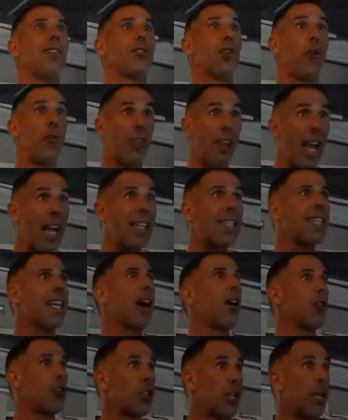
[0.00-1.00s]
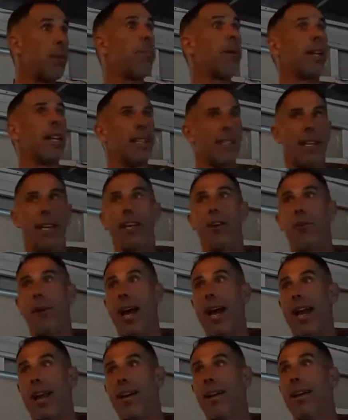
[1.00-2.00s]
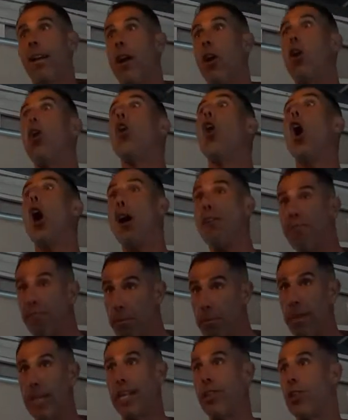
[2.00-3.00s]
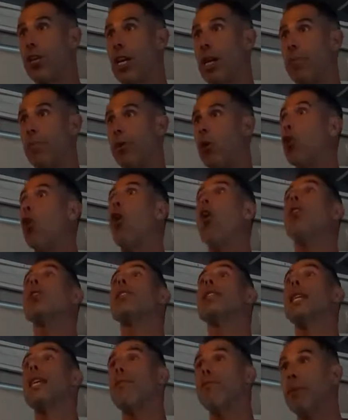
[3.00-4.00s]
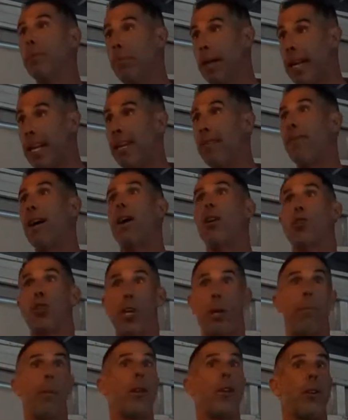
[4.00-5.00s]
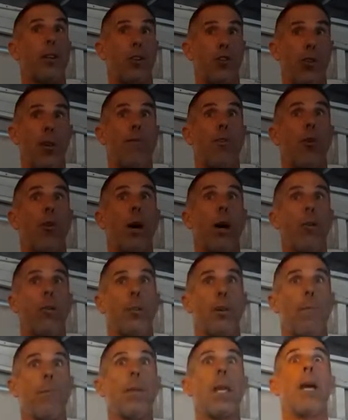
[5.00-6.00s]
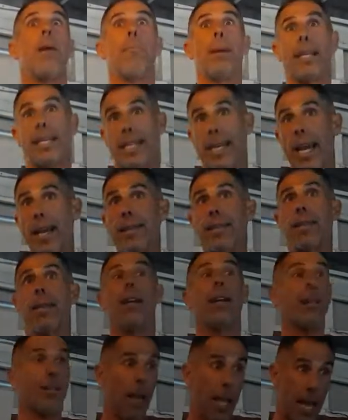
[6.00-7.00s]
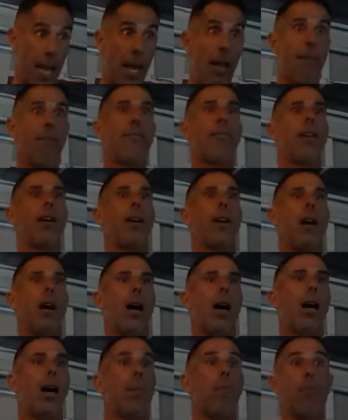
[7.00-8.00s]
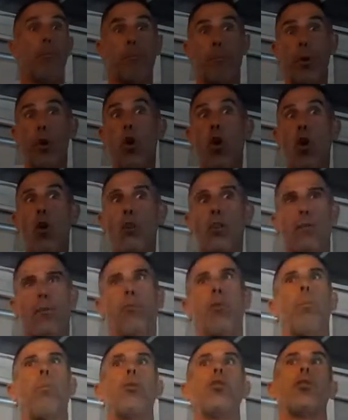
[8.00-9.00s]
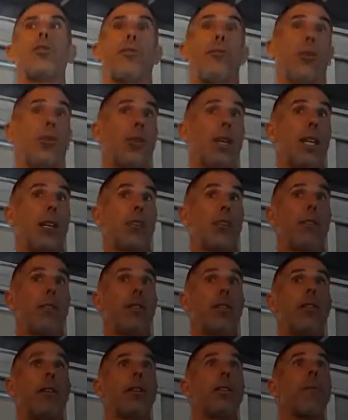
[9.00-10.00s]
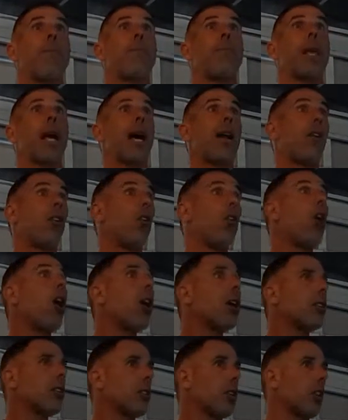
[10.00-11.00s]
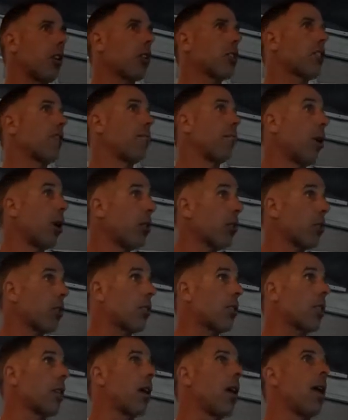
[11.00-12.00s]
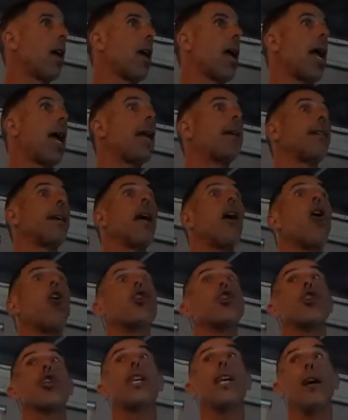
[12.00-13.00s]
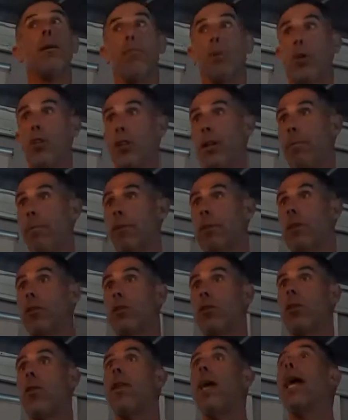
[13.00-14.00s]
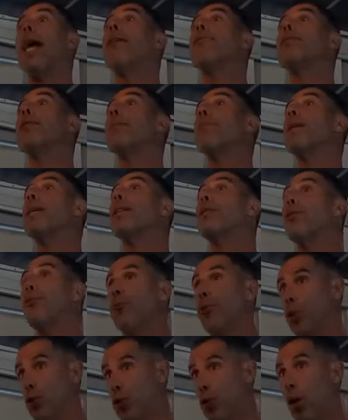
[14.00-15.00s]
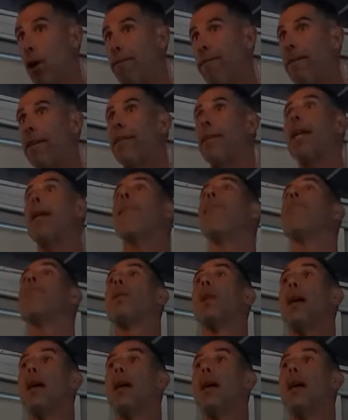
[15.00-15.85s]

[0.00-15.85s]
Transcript: so that's how cheap it is in Iran. Laughably cheap. You can't even believe how cheaply you can travel around. But yet they have uh, beautiful, beautiful things to visit, and lots and lots of mosques. And they are Shia Muslims, so they have something different to offer than